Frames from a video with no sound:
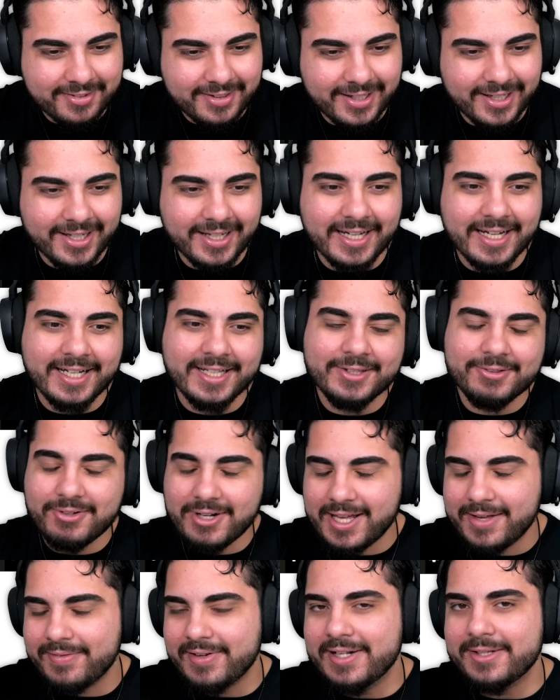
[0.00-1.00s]
Ah, do
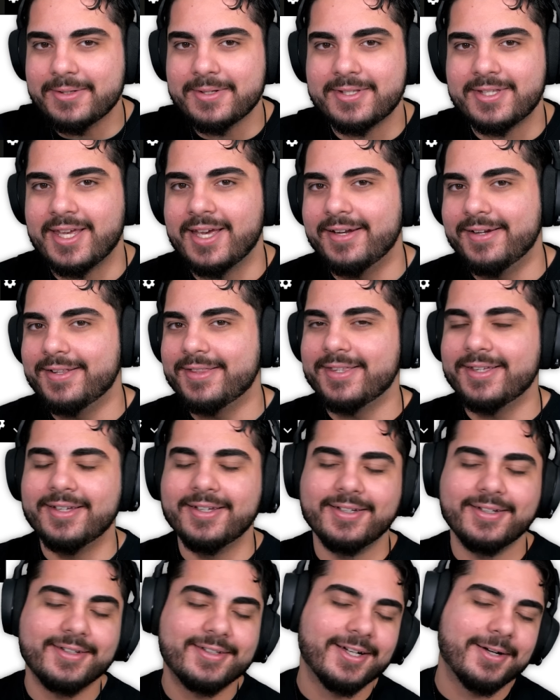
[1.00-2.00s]
I even need to say
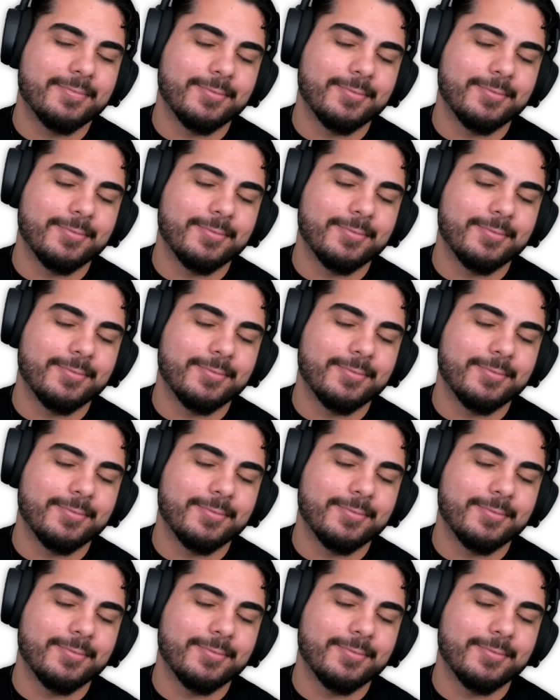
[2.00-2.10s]
anything? Come